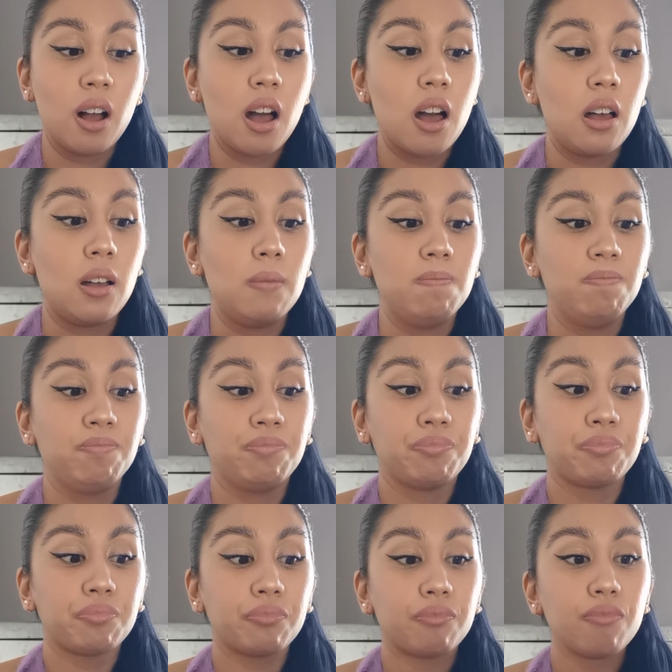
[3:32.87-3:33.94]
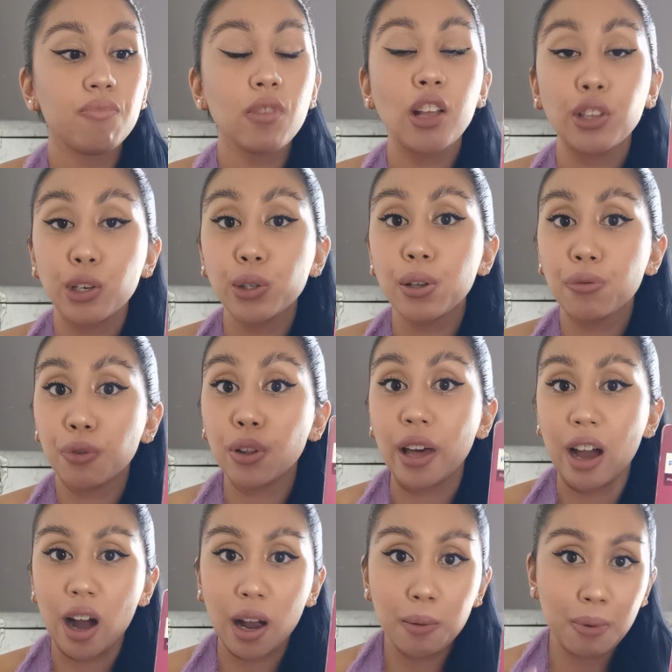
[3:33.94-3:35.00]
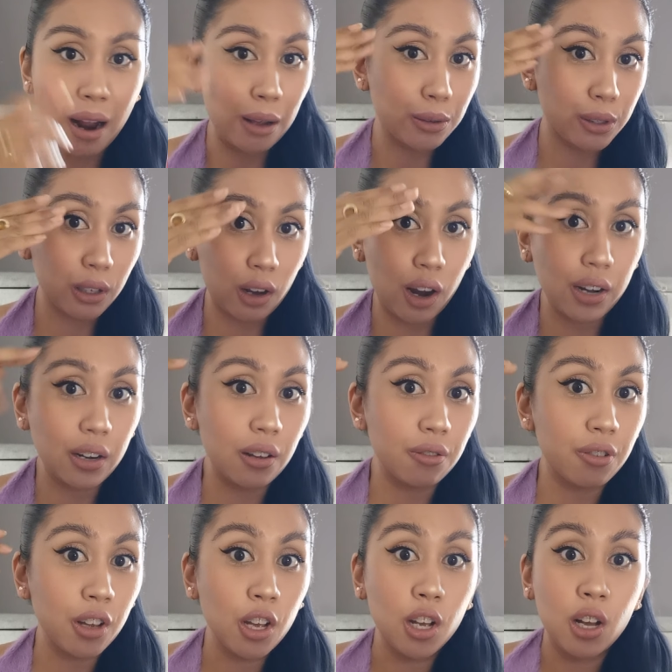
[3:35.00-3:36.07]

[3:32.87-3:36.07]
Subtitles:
they use it for their eyebrows to kind of